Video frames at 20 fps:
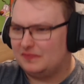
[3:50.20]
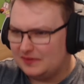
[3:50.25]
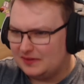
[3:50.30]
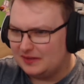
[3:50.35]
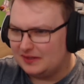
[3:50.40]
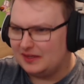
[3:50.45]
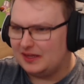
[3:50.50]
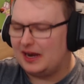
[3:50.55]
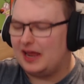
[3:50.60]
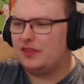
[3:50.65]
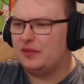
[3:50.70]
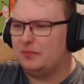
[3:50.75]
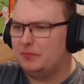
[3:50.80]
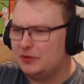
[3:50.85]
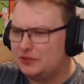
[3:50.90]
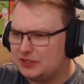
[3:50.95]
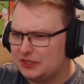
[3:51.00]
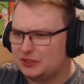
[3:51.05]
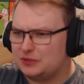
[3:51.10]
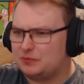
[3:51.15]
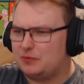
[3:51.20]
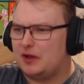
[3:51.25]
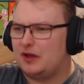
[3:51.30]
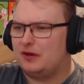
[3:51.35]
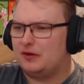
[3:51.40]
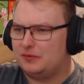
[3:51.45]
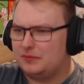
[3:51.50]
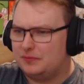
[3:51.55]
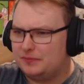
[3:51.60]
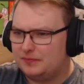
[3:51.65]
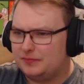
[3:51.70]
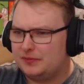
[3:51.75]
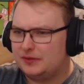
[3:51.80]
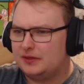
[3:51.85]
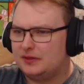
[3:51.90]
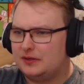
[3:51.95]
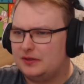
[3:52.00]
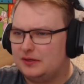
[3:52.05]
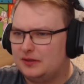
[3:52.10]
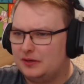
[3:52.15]
I like the music as well.
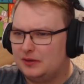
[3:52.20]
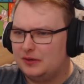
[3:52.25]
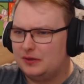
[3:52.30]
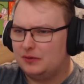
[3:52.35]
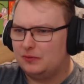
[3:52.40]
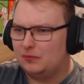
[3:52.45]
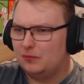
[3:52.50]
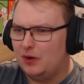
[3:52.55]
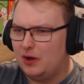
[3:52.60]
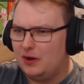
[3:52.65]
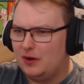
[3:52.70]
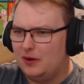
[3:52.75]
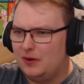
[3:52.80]
Woo!